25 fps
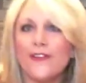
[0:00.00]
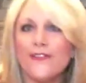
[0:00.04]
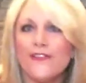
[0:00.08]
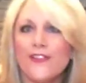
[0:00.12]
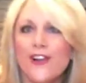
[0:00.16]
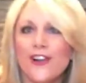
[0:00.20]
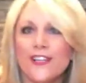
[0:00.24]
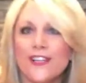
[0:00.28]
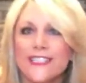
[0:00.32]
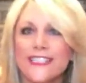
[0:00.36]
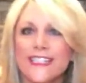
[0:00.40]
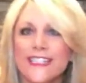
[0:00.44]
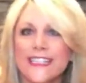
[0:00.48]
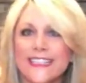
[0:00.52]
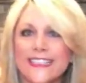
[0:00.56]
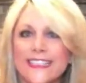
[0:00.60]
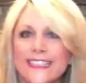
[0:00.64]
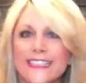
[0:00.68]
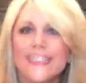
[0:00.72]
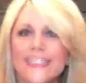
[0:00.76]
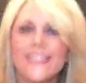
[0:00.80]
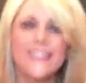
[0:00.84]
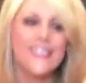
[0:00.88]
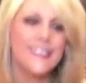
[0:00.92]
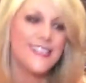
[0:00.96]
frosting.
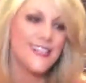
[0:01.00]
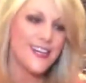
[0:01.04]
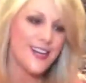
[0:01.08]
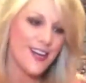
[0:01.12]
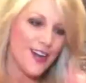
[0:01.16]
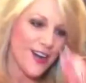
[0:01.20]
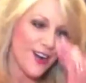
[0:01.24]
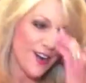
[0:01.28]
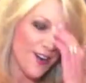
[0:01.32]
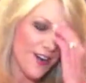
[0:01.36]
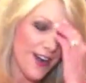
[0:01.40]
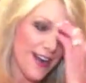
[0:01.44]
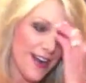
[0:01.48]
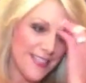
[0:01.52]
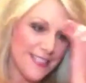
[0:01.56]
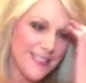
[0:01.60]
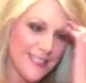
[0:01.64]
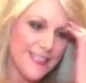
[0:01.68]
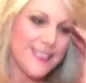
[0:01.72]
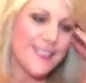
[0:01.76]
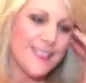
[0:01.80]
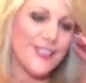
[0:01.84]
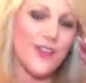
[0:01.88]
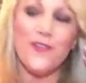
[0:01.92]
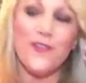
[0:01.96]
All right,
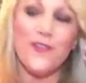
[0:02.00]
so